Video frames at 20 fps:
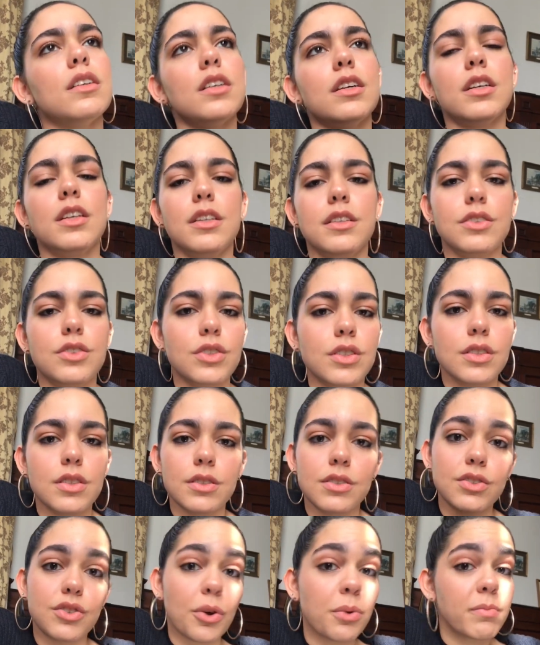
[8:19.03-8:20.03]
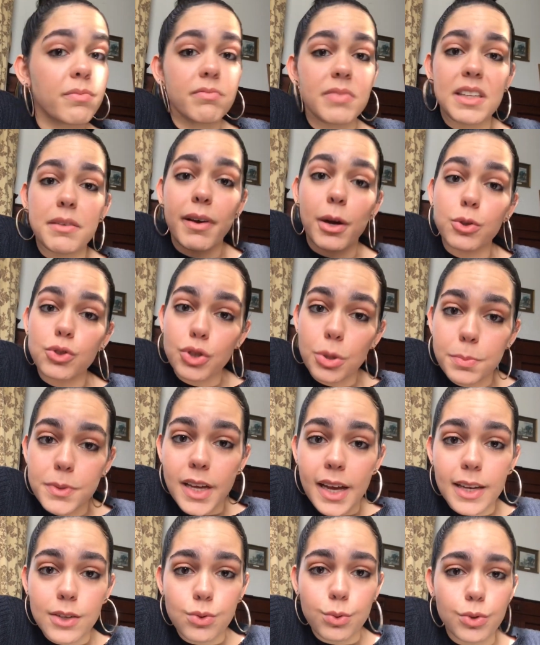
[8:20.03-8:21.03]
don't leave out job
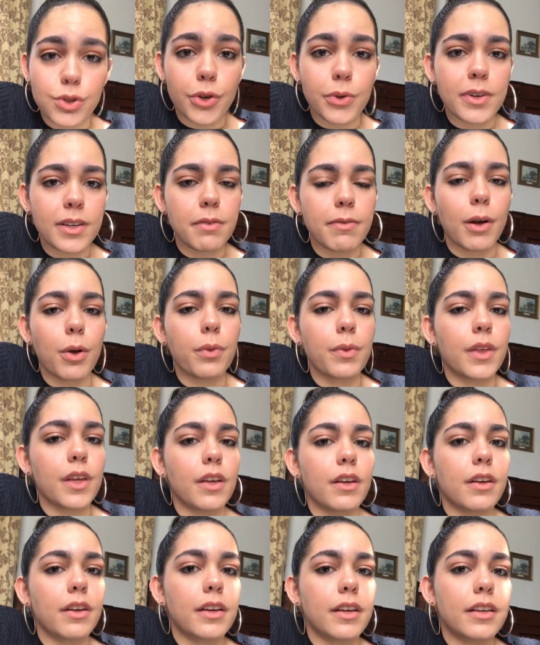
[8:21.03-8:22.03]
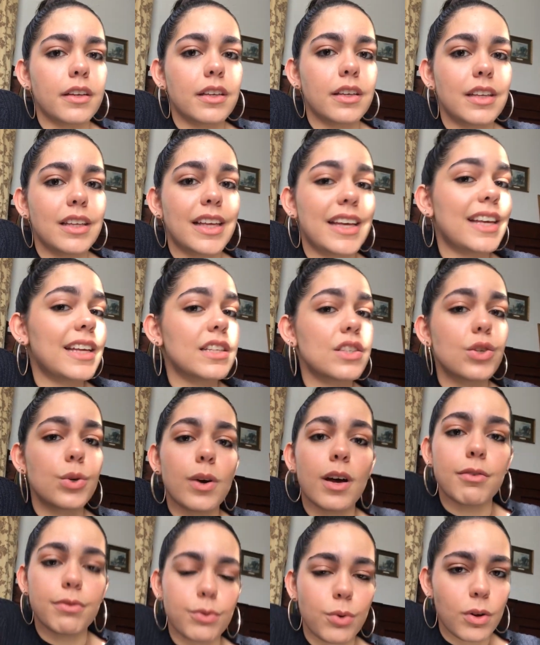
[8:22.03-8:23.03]
title, don't leave out the years
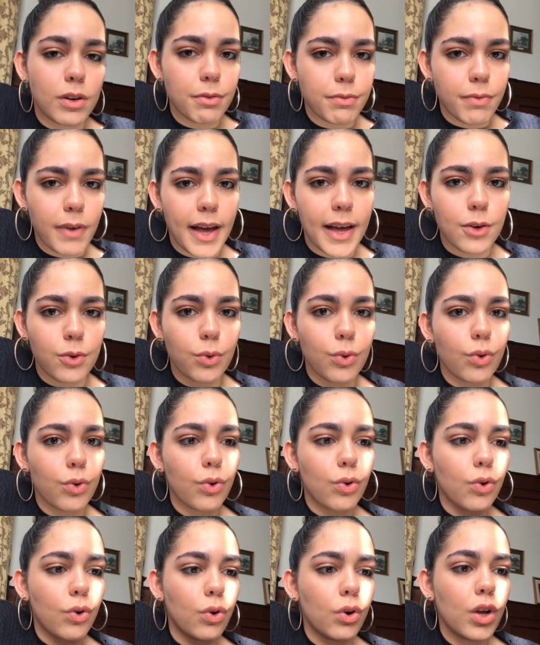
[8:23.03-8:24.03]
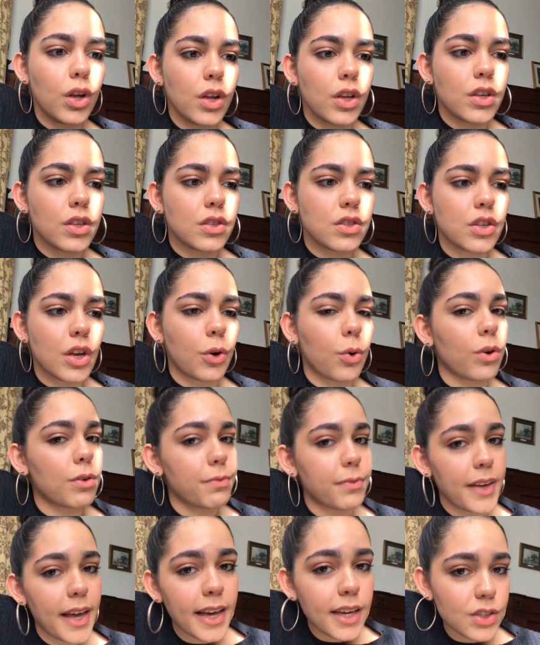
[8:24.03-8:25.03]
you have qualified or certain
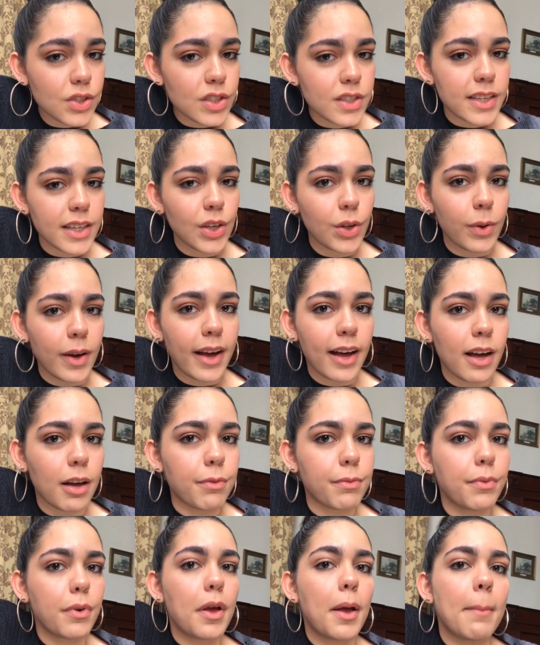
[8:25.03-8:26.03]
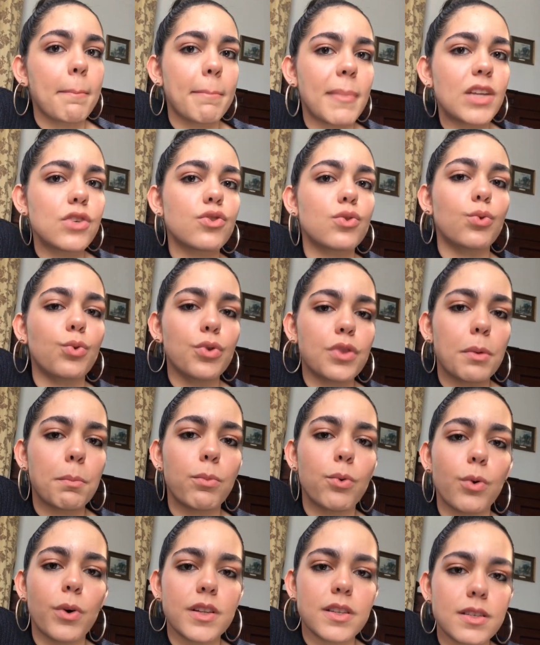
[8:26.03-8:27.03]
qualifications that you have. Mention all the
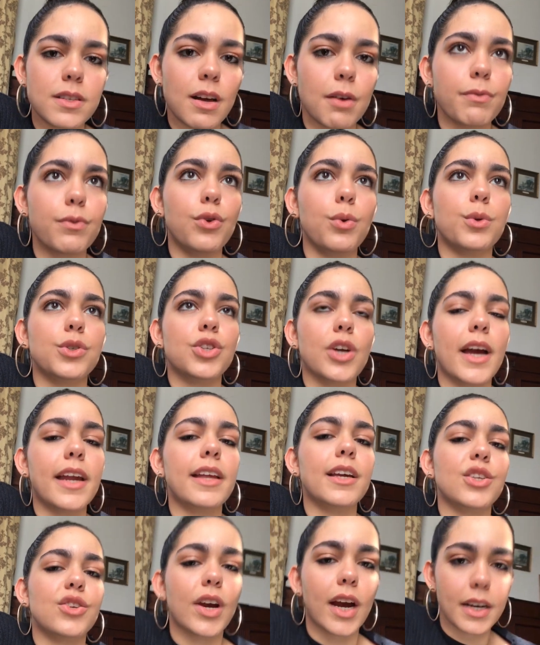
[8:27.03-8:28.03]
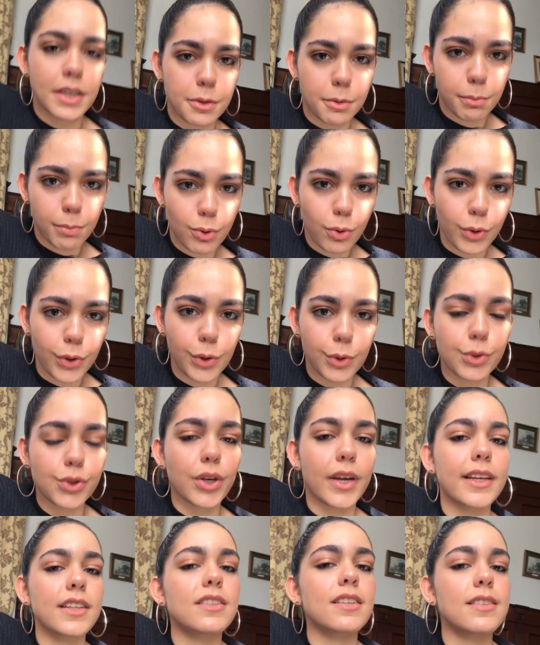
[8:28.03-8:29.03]
important stuff. You are trying to attract an employer, you're
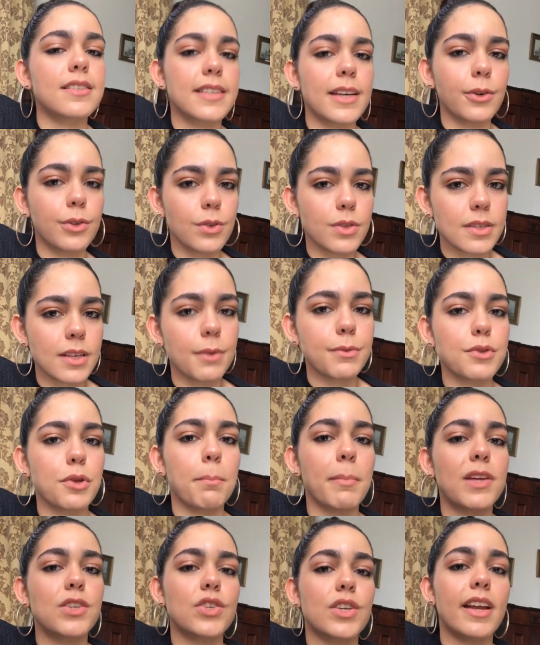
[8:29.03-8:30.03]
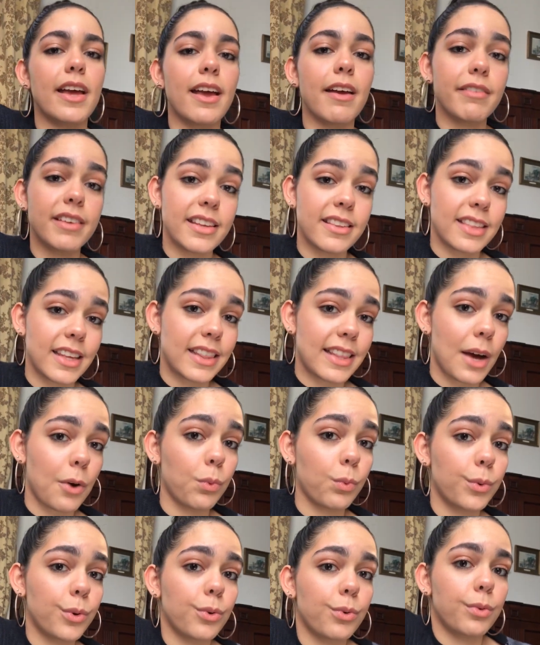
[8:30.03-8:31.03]
trying to sell yourself, so mention anything
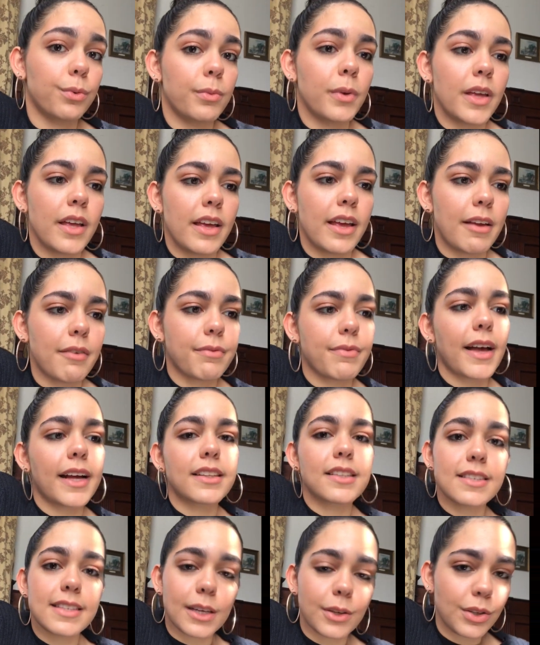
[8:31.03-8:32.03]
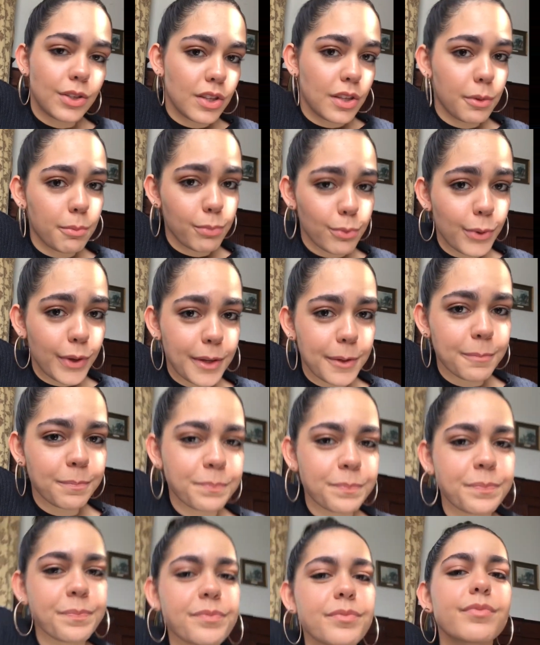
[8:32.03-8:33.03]
that will in fact sell you to the employer.
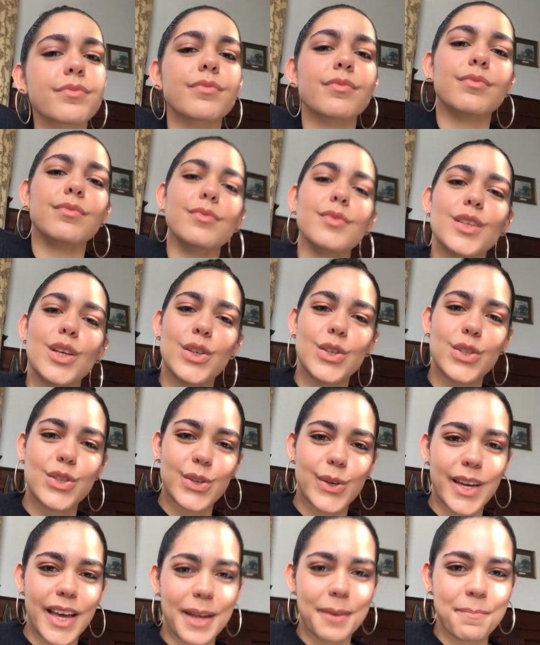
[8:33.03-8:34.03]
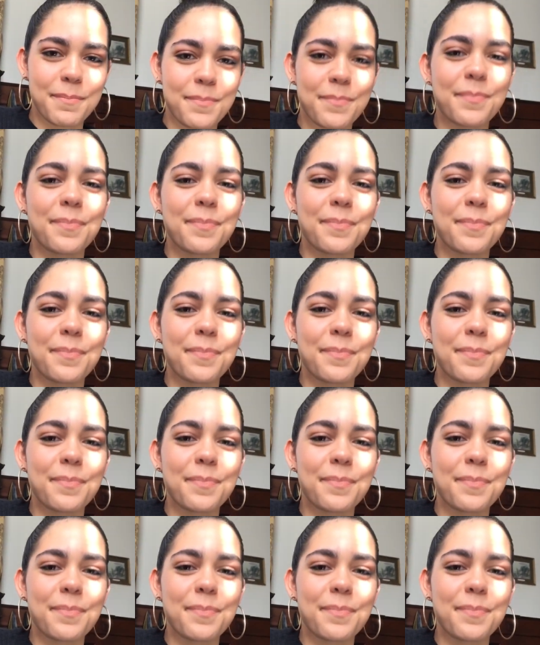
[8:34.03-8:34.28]
So yeah,